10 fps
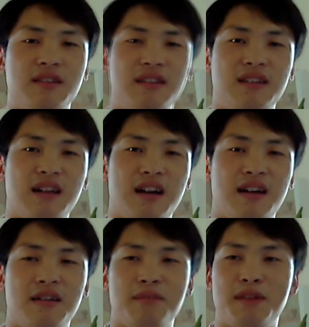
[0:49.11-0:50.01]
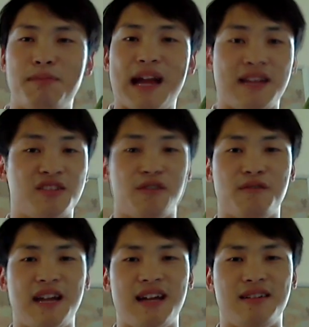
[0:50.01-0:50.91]
the master of
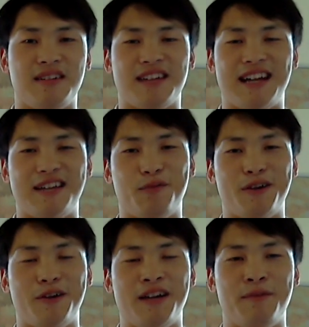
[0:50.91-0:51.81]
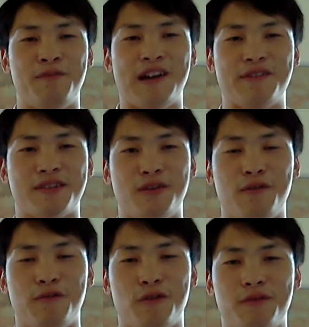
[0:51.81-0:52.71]
LAN, kind of what M5 is
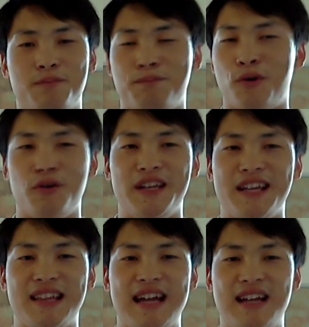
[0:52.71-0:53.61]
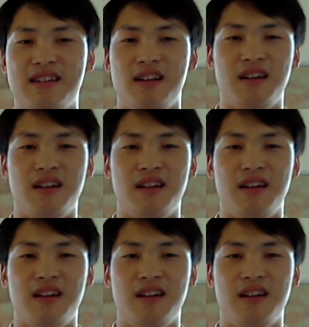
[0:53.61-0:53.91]
known for, ponying at LAN.